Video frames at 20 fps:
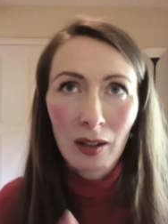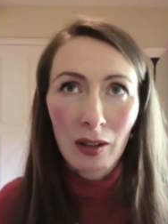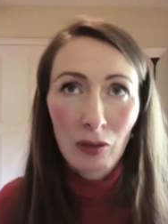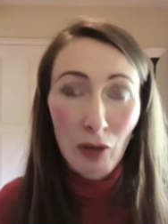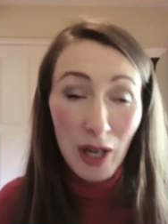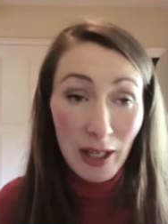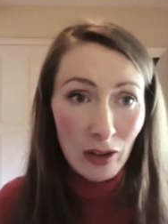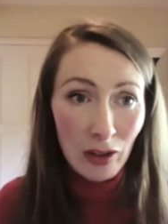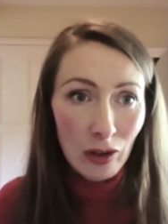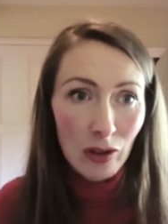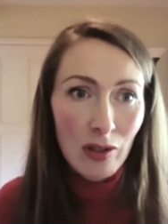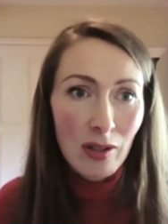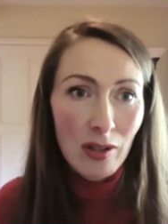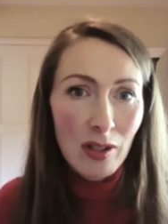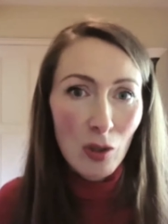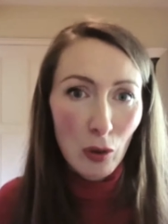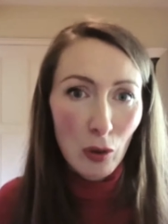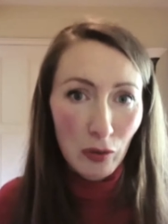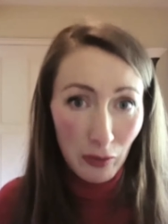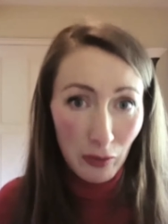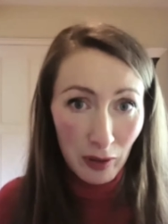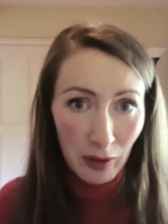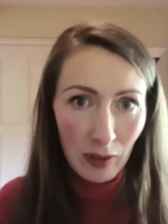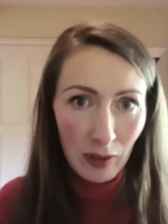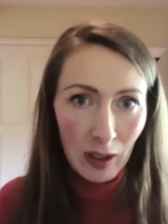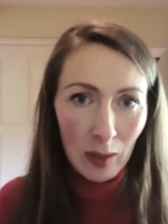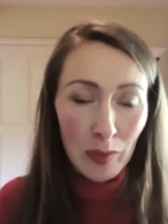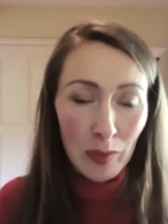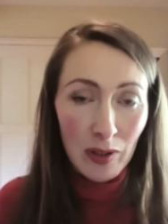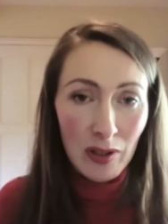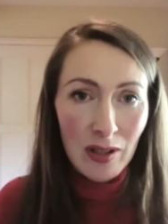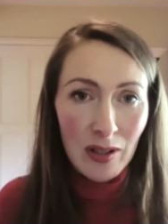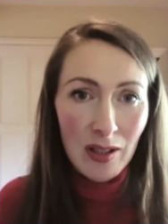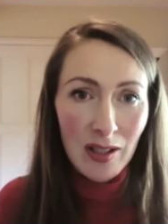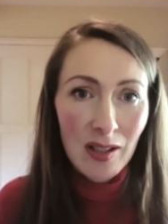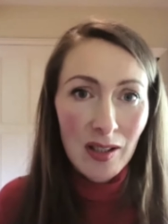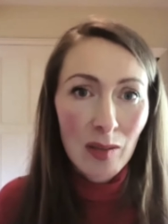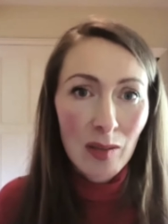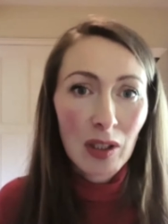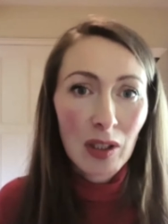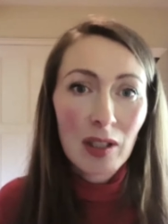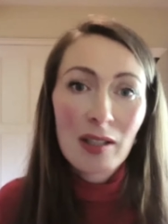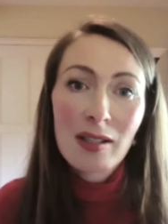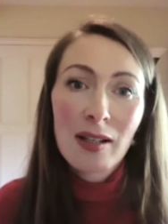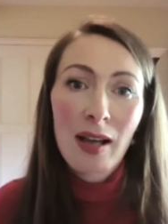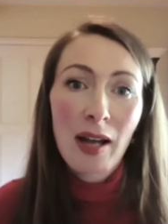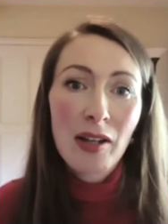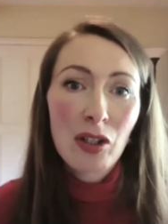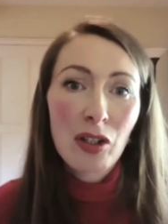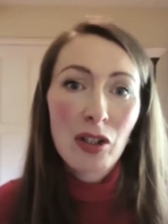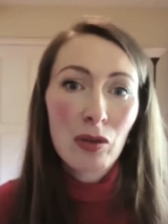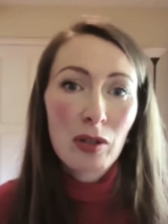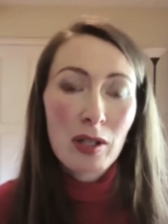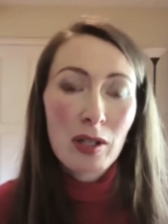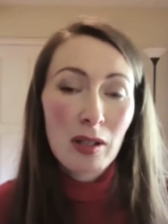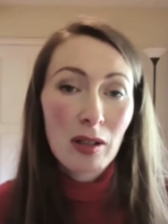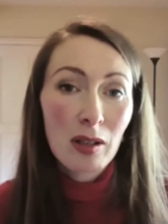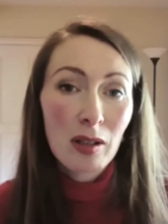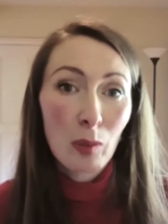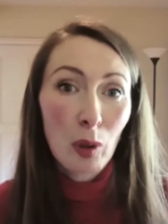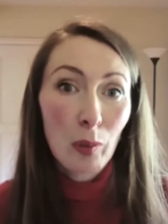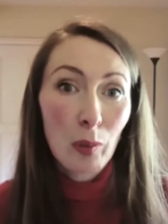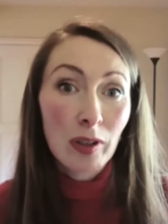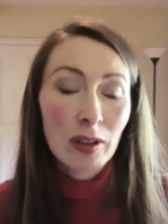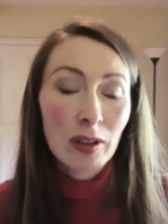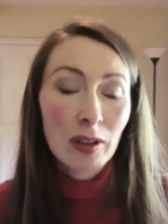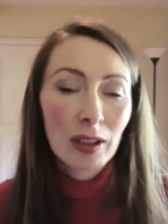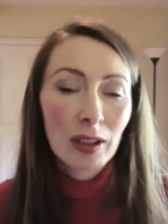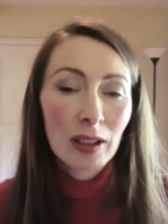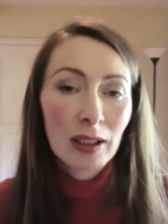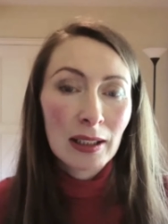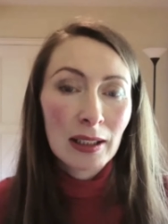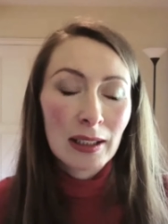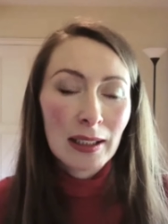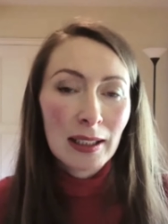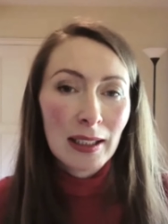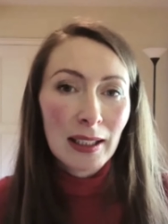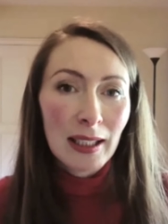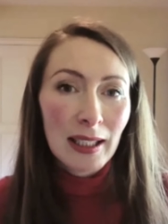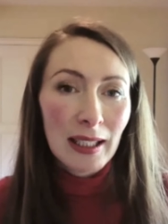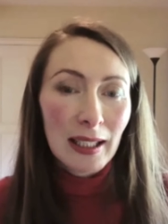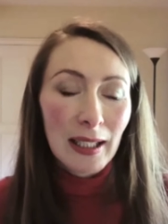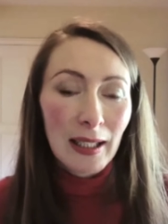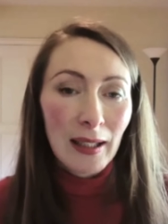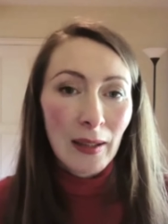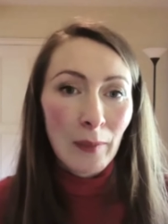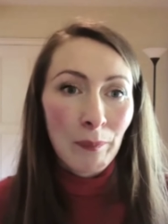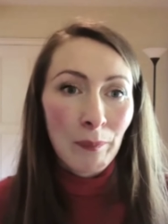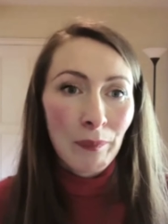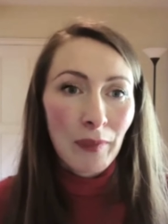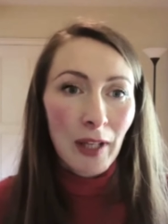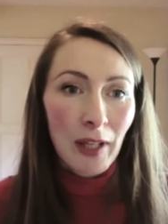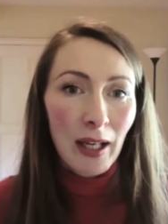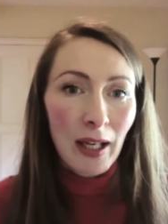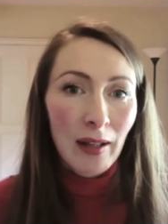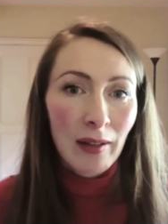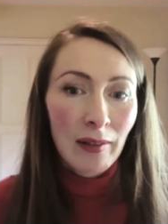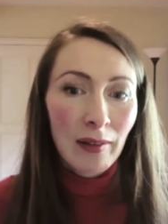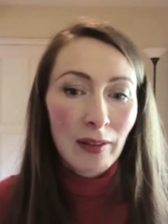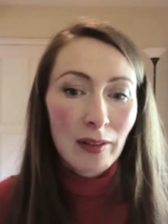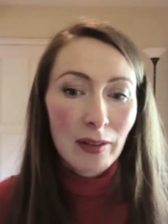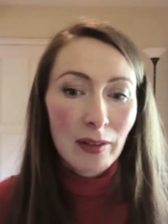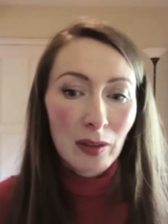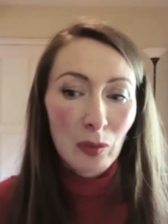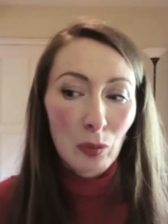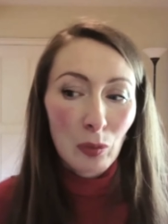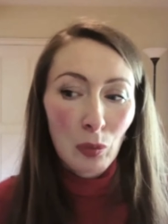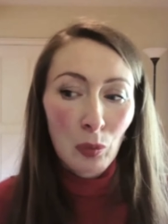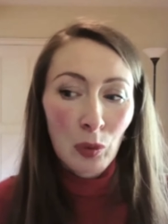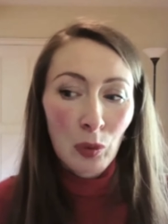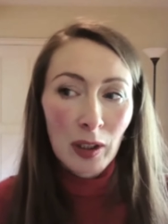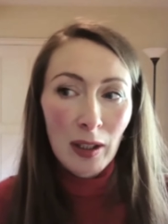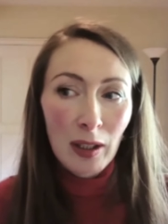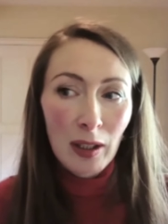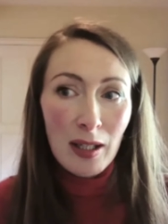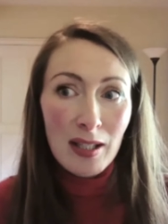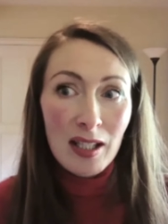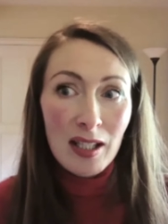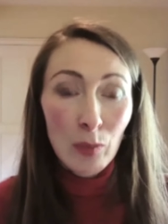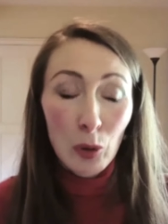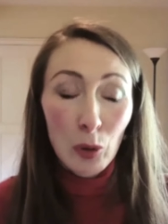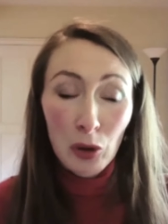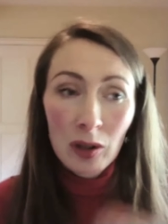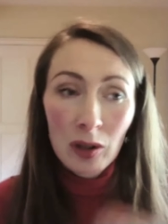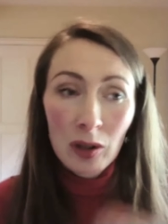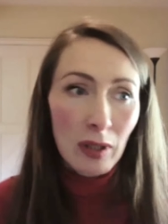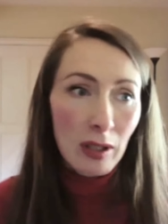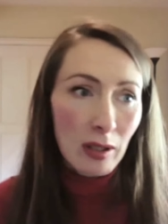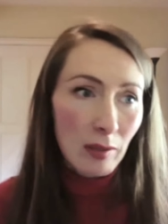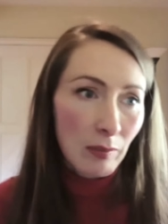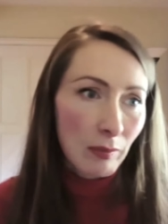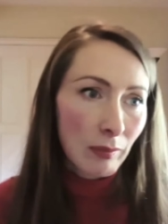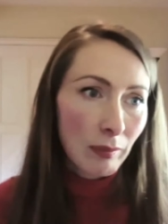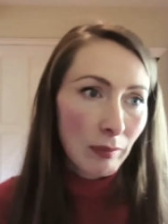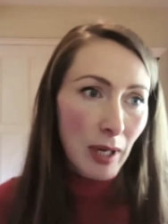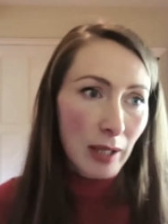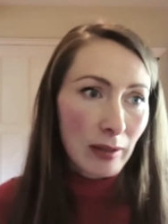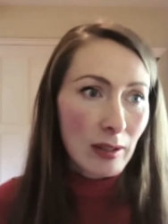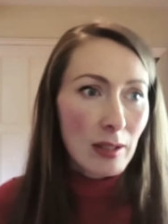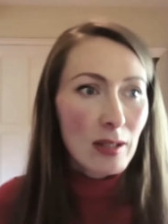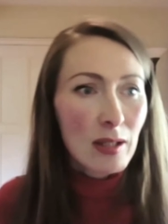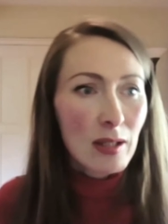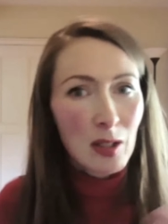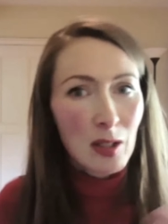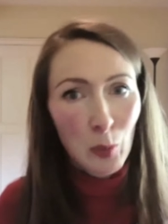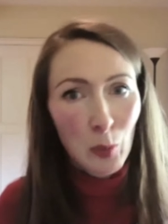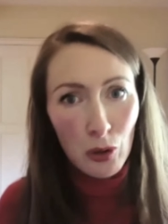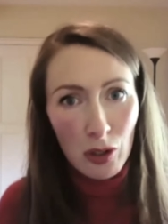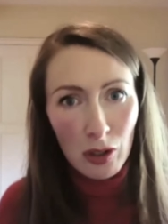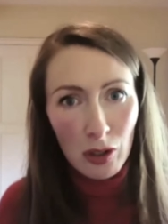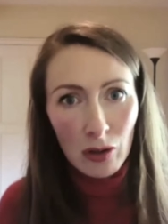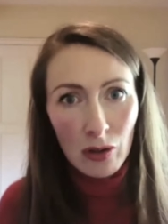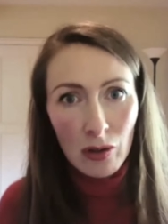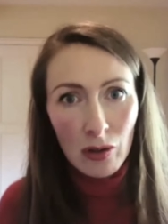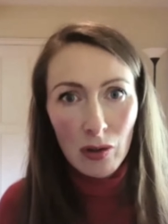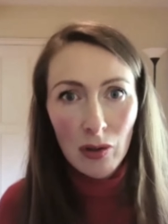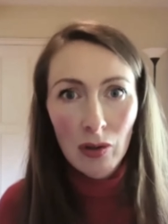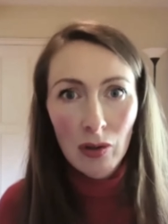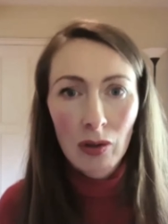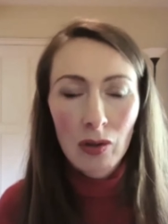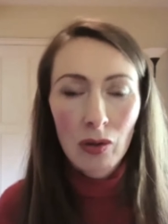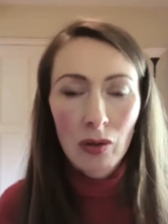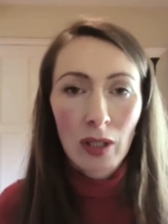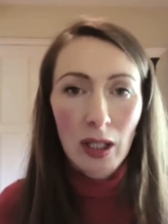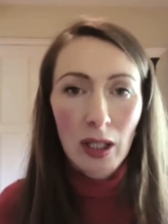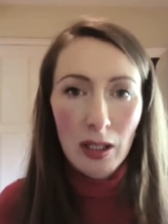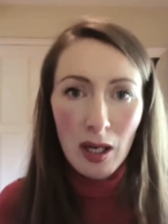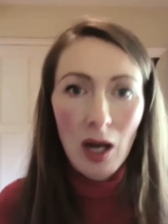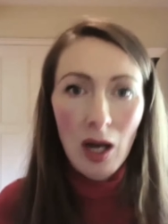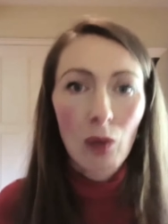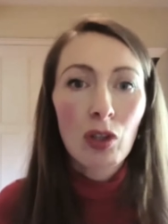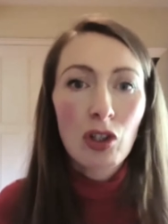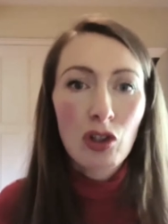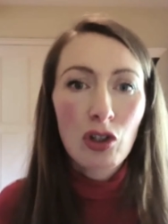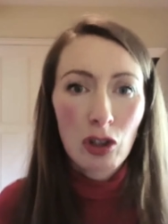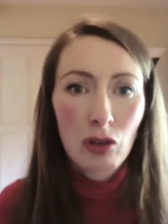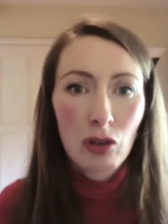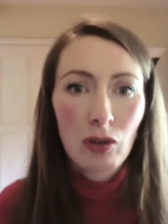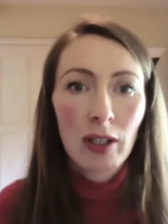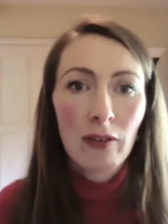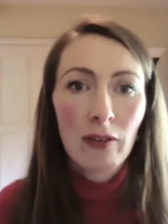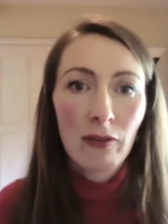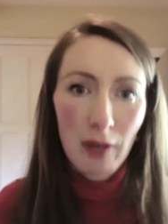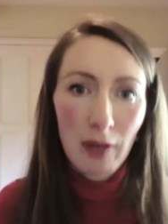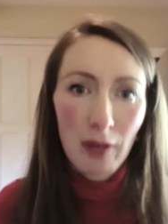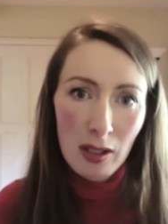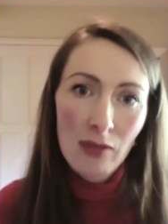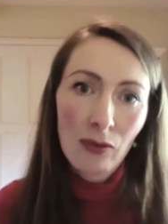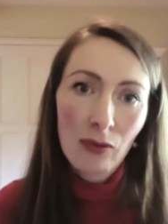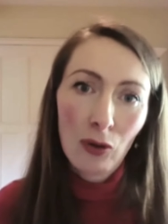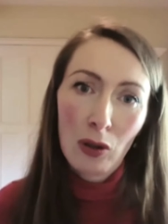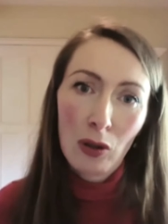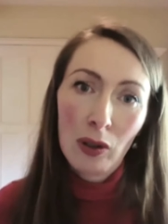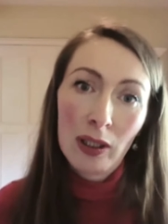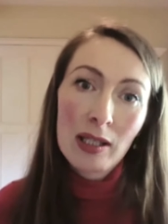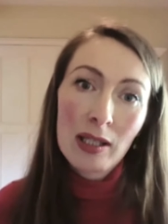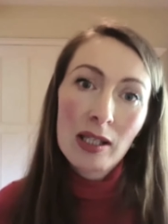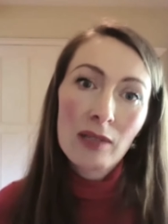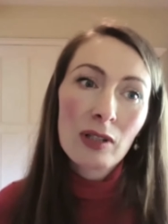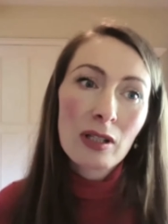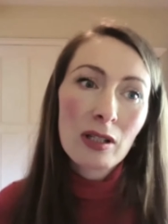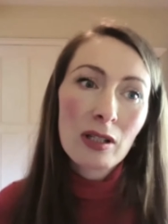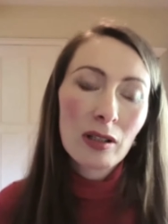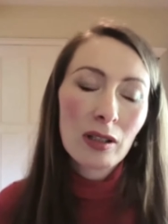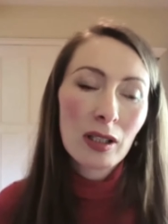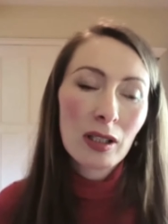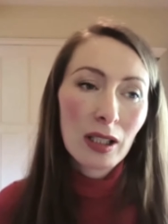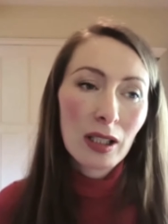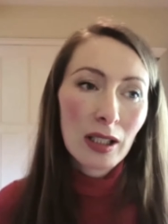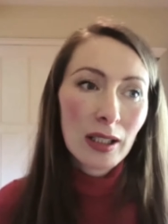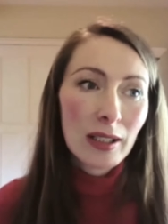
writers, software developers. These are the biggest categories at the moment. And we are supported by partners and sponsors. So that's how we generate funds for our activity,